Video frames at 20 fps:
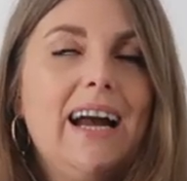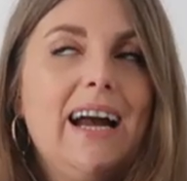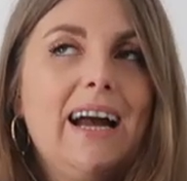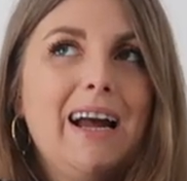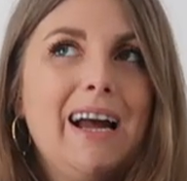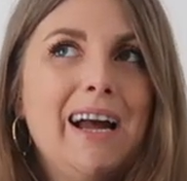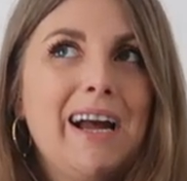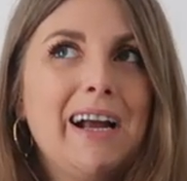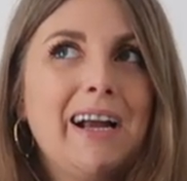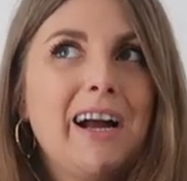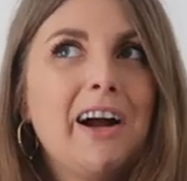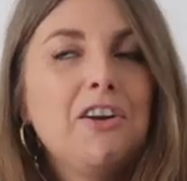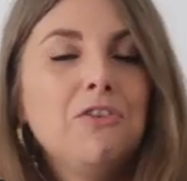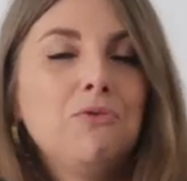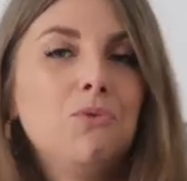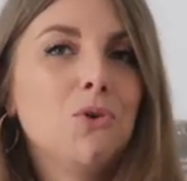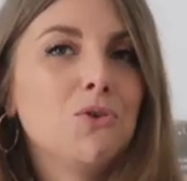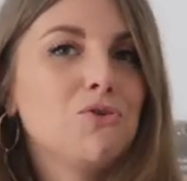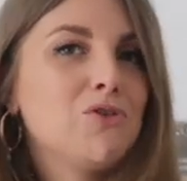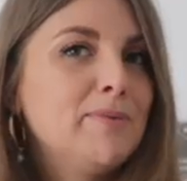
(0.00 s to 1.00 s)
a kind
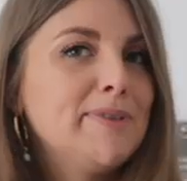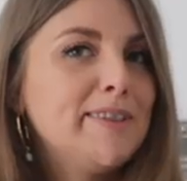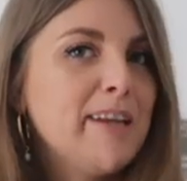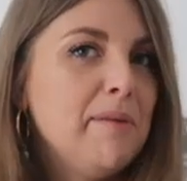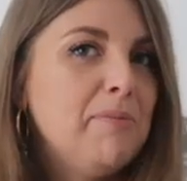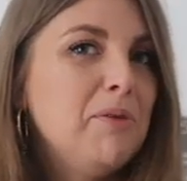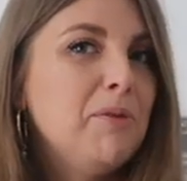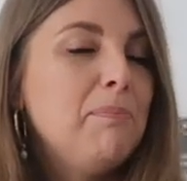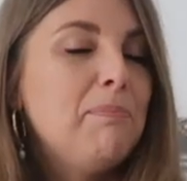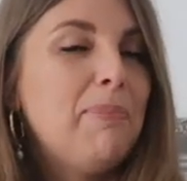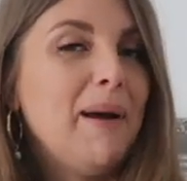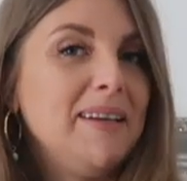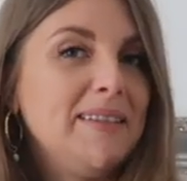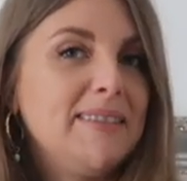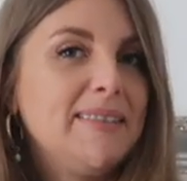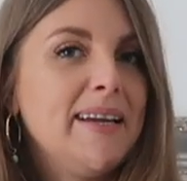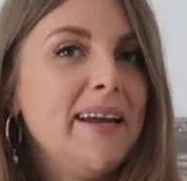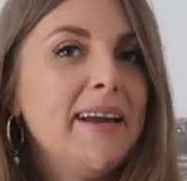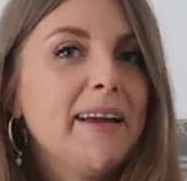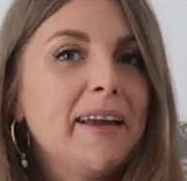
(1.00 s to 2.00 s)
of wardrobe staple
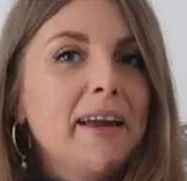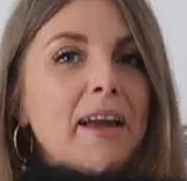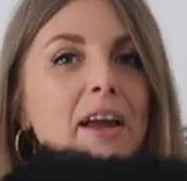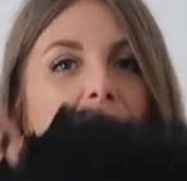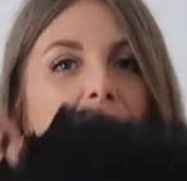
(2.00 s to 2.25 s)
basic,